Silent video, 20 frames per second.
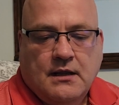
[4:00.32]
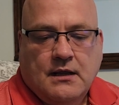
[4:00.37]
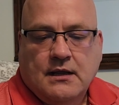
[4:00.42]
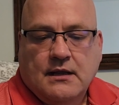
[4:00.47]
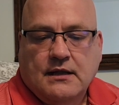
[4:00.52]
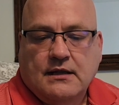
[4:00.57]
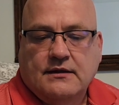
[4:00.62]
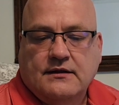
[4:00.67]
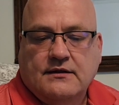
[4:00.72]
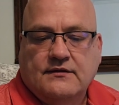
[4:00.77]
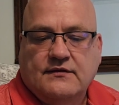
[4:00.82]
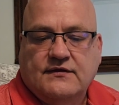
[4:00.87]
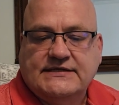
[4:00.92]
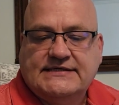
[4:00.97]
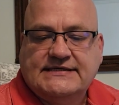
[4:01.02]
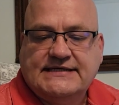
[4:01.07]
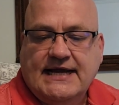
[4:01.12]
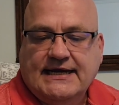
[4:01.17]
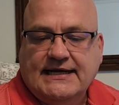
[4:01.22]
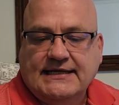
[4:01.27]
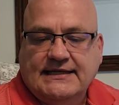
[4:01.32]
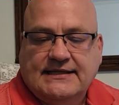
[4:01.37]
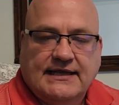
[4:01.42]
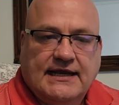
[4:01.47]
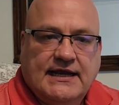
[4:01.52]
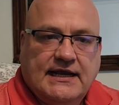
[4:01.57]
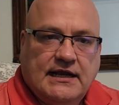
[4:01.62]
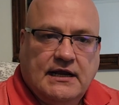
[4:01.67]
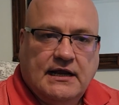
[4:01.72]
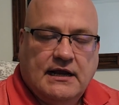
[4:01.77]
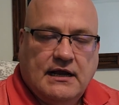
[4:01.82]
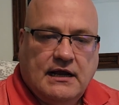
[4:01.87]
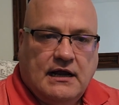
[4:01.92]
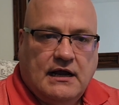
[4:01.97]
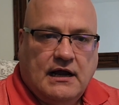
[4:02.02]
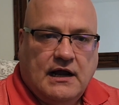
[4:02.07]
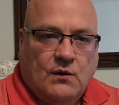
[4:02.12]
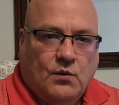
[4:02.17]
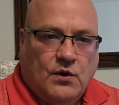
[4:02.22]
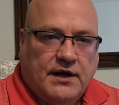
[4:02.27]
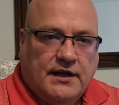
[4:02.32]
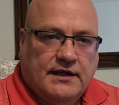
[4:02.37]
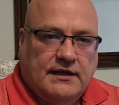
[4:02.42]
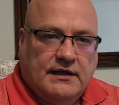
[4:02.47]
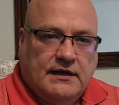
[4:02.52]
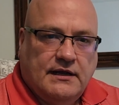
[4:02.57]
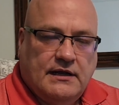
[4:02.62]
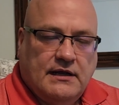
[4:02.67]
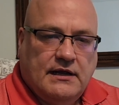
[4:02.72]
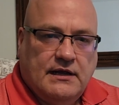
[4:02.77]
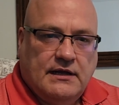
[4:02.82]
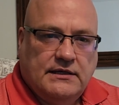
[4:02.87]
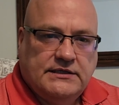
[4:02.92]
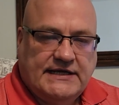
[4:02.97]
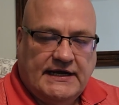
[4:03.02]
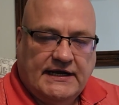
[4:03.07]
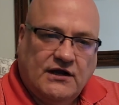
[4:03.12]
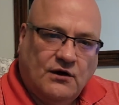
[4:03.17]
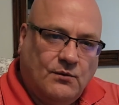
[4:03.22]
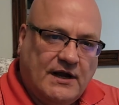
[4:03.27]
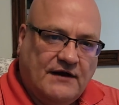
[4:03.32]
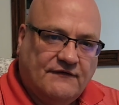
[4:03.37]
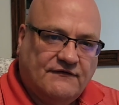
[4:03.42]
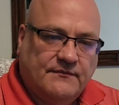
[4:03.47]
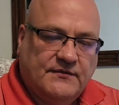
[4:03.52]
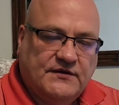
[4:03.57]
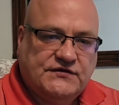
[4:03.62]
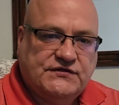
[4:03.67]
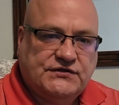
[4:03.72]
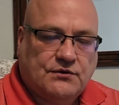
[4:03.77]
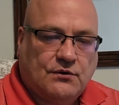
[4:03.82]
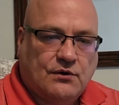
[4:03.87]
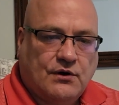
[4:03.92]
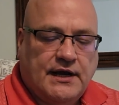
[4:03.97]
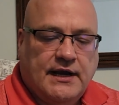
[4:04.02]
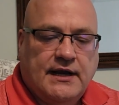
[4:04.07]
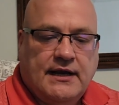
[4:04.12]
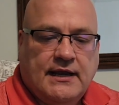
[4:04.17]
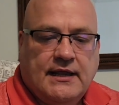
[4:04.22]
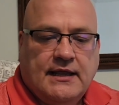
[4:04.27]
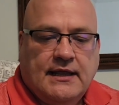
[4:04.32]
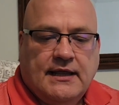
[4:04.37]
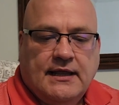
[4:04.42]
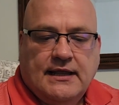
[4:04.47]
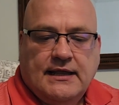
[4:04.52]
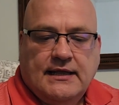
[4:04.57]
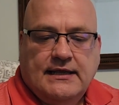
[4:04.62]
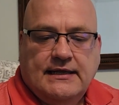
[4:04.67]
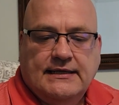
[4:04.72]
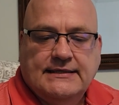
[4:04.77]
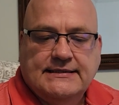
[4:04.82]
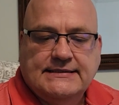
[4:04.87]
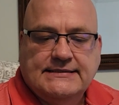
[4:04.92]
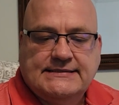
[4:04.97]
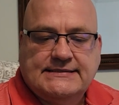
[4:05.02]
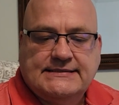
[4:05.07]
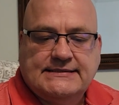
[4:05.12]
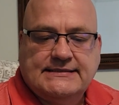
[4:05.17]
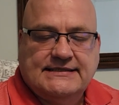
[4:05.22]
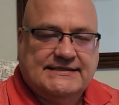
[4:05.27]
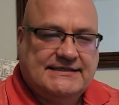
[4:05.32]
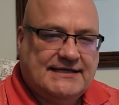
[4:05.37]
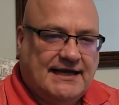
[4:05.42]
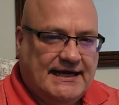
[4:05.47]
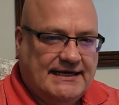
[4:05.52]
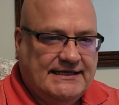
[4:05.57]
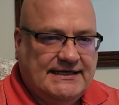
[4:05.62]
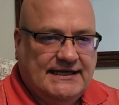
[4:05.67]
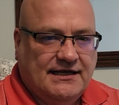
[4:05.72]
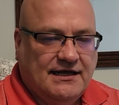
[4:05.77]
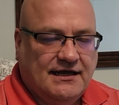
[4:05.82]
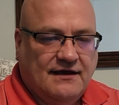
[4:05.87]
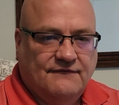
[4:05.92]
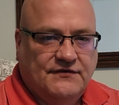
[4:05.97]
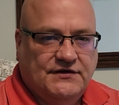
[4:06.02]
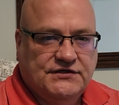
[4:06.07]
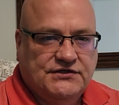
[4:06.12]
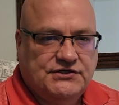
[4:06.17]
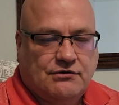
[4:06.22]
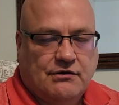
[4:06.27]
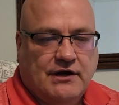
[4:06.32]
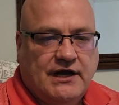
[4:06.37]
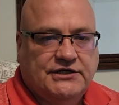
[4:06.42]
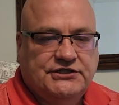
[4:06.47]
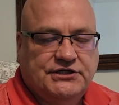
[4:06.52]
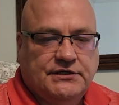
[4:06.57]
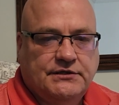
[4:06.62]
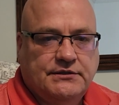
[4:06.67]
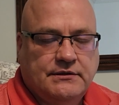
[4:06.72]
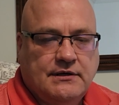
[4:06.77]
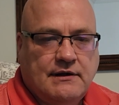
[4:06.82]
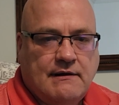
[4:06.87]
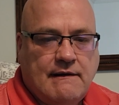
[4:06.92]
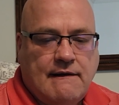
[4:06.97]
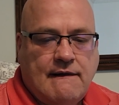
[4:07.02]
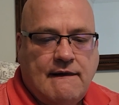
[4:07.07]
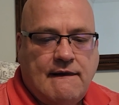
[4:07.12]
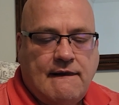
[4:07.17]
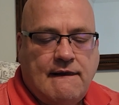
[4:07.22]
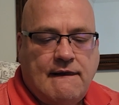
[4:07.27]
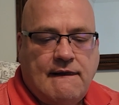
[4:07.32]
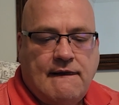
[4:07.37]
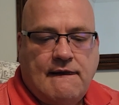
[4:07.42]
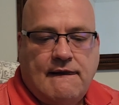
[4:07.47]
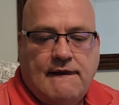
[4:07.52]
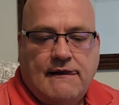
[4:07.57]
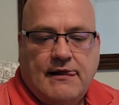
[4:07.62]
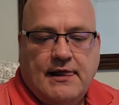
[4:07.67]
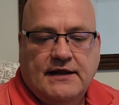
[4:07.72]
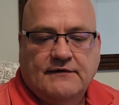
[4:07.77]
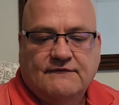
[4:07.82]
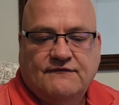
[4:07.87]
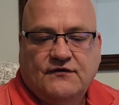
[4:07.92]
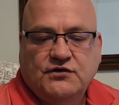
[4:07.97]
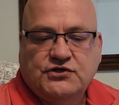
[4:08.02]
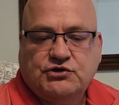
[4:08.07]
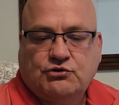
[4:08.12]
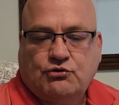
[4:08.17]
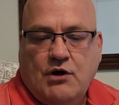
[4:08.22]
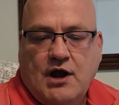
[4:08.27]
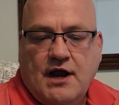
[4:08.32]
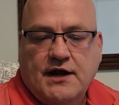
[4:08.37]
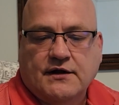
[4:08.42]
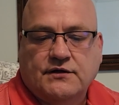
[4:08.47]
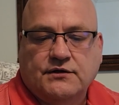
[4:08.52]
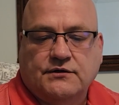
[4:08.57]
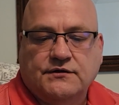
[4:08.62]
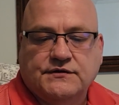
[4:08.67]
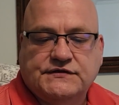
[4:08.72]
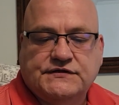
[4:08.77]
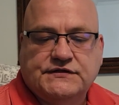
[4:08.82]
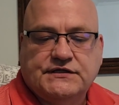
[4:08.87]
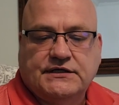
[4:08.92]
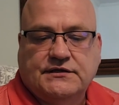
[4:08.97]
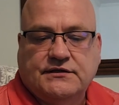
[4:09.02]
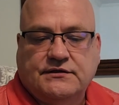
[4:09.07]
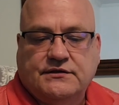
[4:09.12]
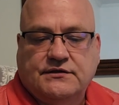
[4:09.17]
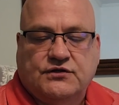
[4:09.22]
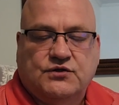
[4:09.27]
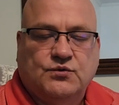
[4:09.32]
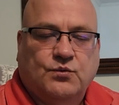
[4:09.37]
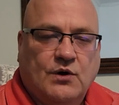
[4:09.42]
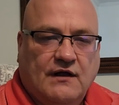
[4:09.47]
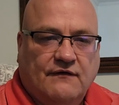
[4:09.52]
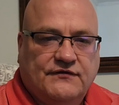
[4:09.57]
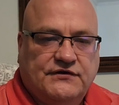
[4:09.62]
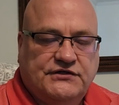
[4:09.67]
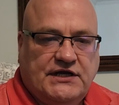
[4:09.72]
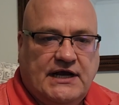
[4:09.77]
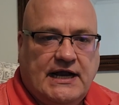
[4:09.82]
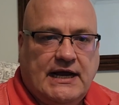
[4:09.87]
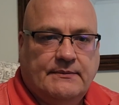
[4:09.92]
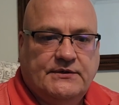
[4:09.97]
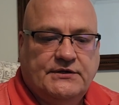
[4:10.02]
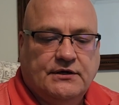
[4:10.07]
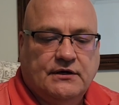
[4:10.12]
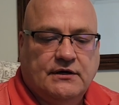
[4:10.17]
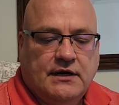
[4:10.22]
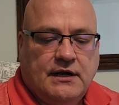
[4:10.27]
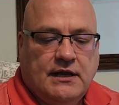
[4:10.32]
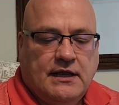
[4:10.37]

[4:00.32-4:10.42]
The second thing I want to take away from this story is this idea of discretion. In 1 Chronicles, the 12th chapter,